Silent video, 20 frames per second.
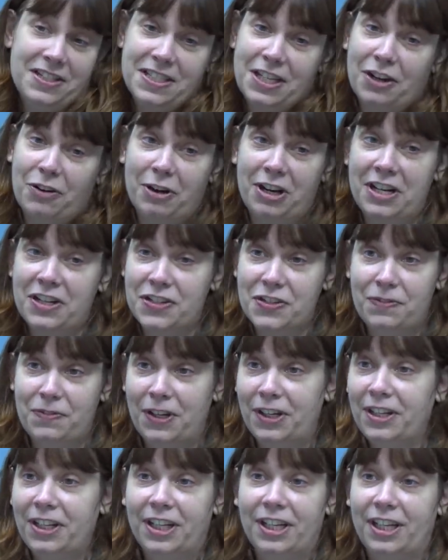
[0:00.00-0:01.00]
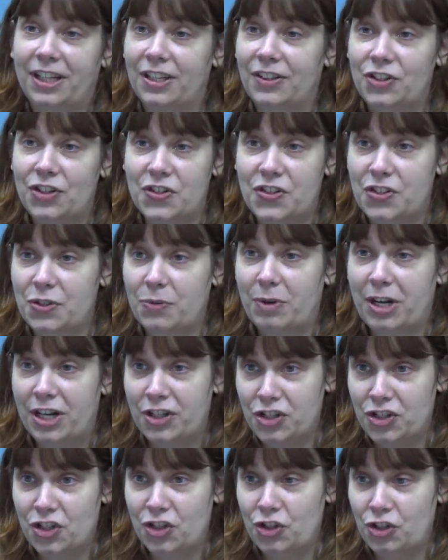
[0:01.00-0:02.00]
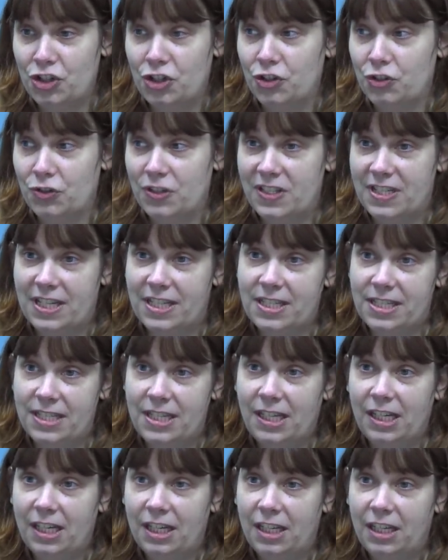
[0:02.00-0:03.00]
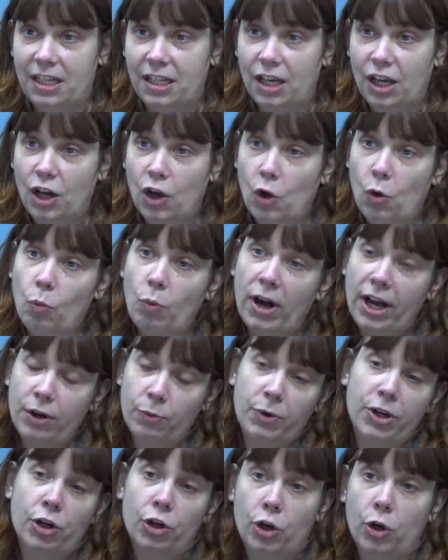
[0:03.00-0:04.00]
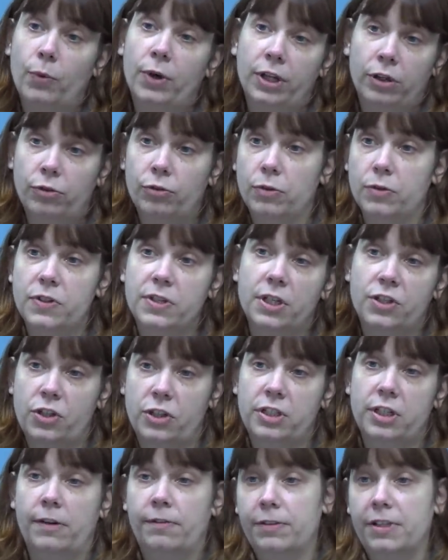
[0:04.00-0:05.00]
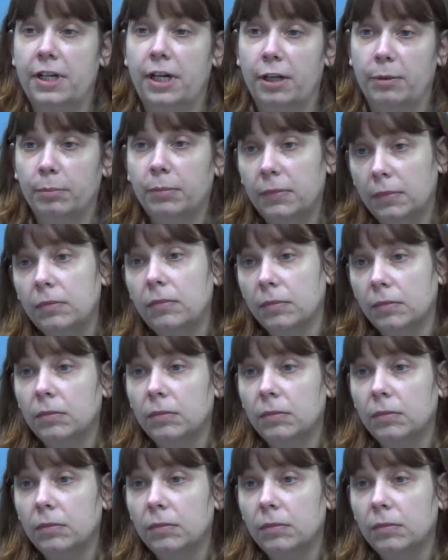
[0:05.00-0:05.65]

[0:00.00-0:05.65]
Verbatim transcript: It's the greatest feeling just to watch your children succeed when you're going through such a tough time.